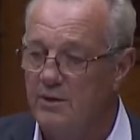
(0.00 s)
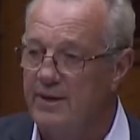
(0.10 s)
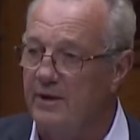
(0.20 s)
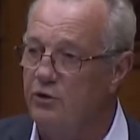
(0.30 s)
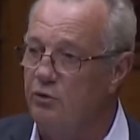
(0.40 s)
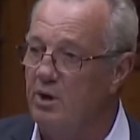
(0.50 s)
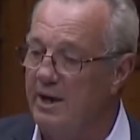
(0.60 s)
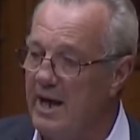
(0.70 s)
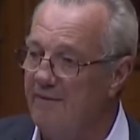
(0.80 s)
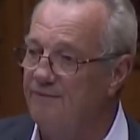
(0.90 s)
that do
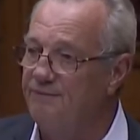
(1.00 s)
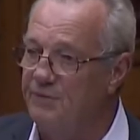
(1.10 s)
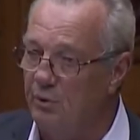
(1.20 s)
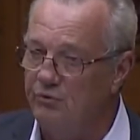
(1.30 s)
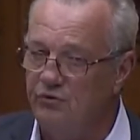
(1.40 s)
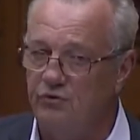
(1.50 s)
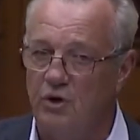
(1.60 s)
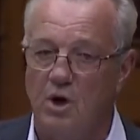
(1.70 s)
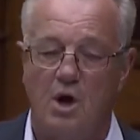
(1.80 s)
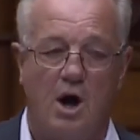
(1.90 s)
not have votes
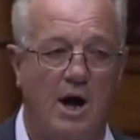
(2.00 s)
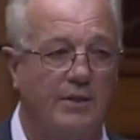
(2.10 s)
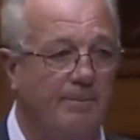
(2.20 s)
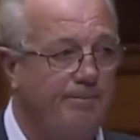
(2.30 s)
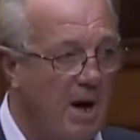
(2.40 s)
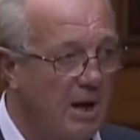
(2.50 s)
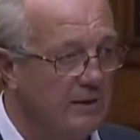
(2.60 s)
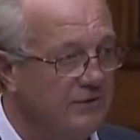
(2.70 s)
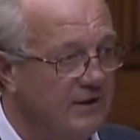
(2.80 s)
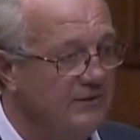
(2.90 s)
on the
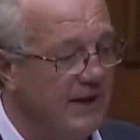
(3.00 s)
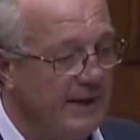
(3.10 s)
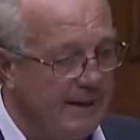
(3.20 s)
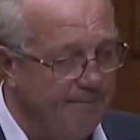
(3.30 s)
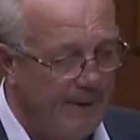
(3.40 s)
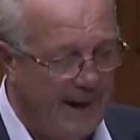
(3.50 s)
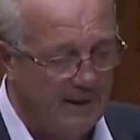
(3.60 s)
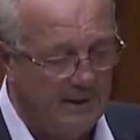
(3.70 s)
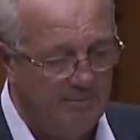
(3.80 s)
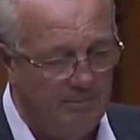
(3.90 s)
policies that
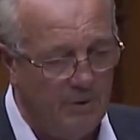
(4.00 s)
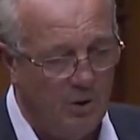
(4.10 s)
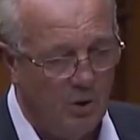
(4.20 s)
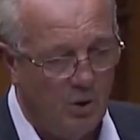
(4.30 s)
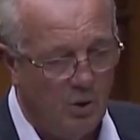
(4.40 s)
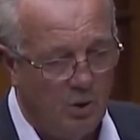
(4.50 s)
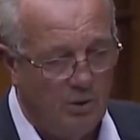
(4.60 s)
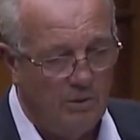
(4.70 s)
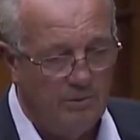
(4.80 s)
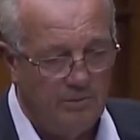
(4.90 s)
impact them?
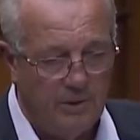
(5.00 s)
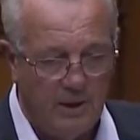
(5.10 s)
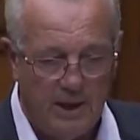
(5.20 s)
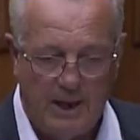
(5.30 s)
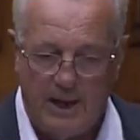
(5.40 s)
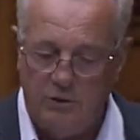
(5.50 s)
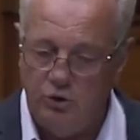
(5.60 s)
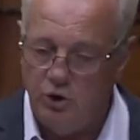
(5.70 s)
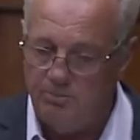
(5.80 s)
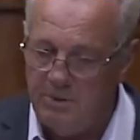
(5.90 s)

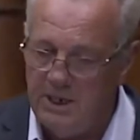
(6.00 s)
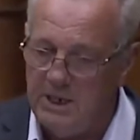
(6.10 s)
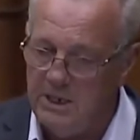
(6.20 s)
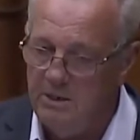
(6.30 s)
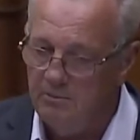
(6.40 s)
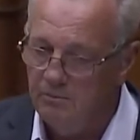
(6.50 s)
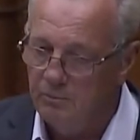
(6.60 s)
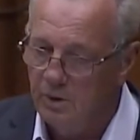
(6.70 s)
And to me,